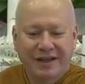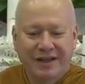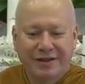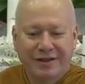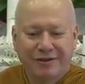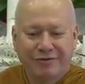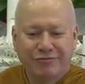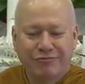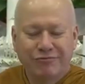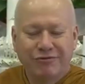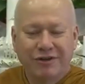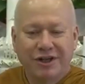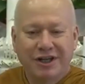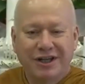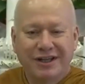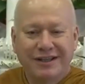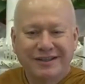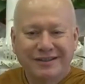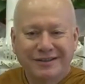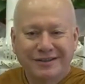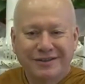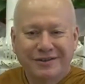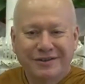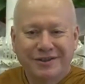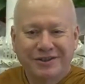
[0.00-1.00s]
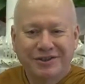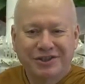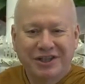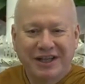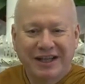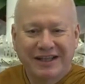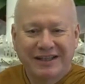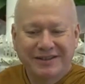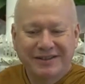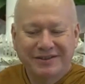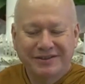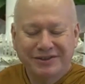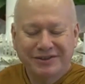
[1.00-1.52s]
rise to the
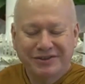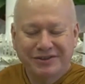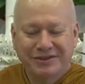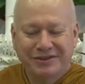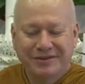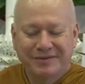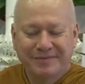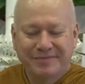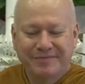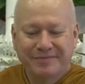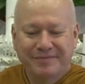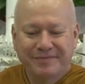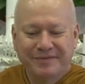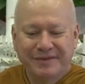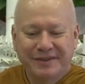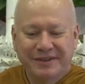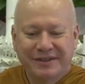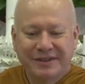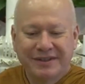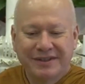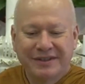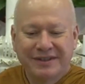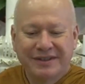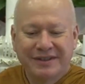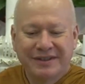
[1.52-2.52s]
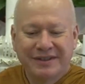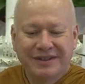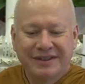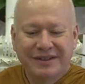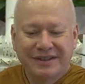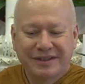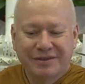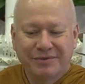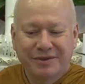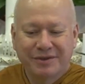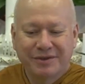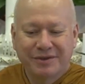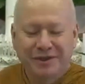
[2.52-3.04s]
challenge.
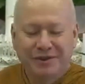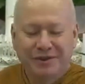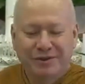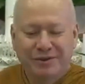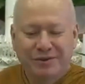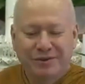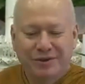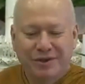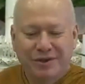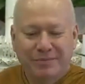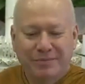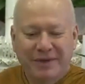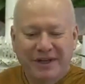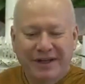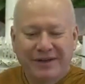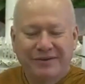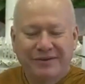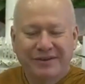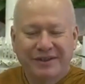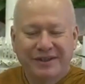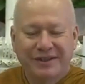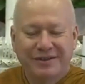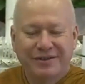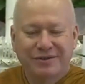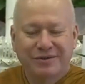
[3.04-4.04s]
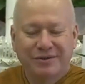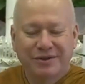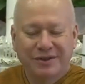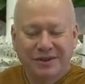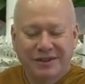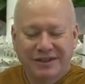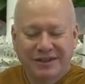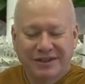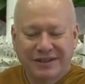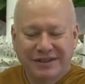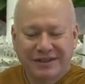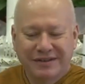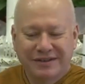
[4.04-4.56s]
And when you talk about these
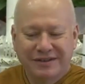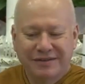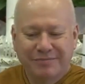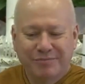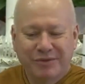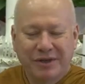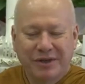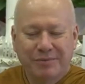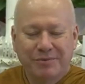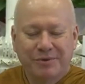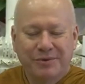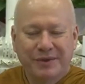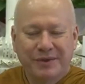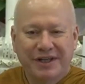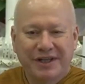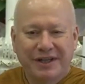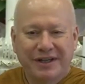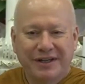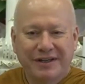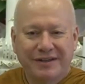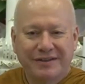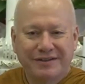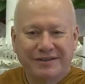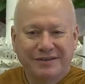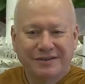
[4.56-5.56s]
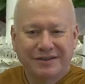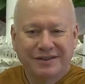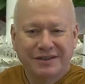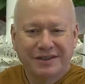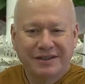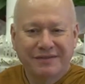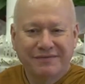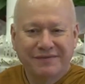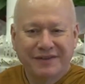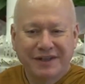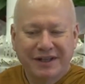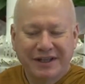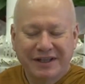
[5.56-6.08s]
qualities, the Brahmaviharas, the
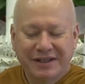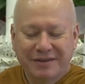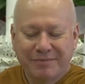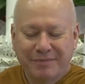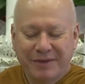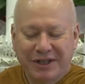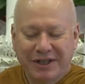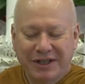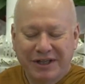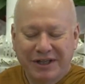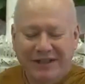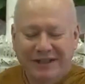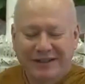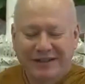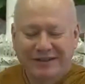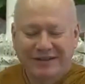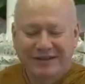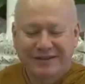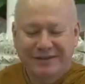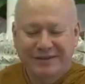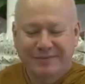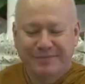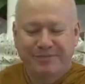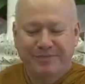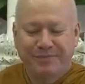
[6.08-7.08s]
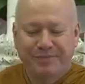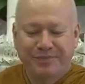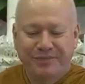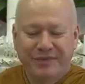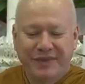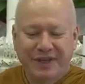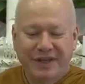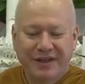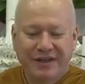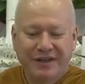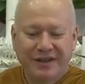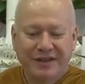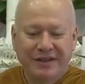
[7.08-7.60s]
divine abidings,
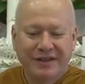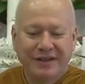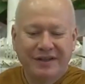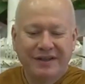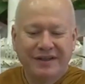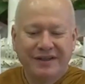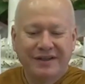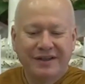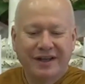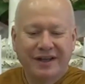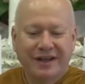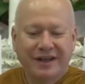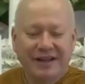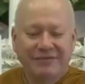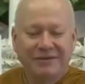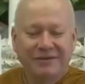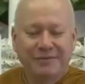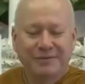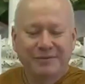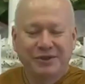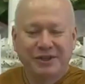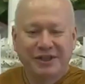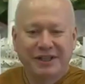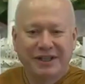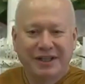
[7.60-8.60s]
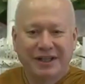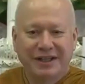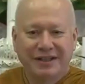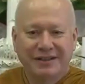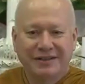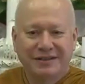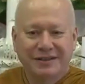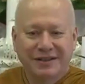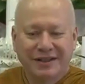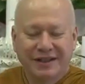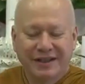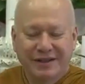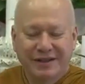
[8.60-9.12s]
everybody likes
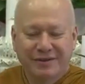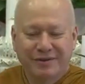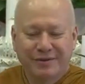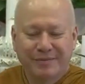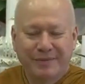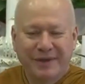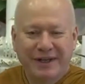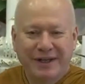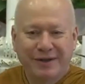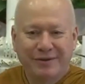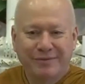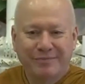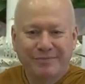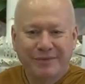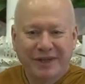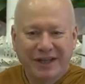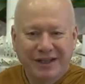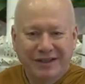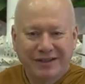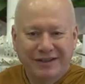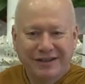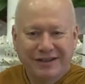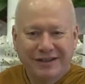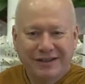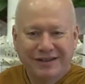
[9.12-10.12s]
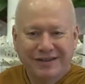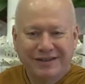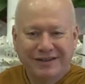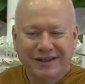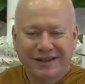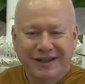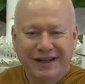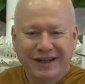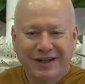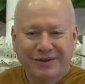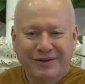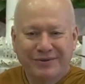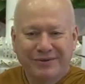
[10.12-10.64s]
to hear about metta and
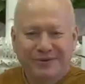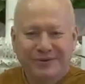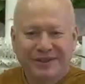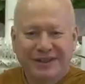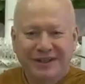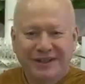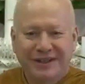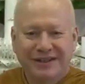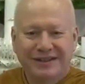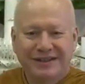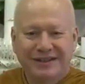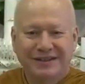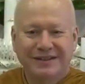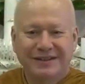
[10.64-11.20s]
karuna.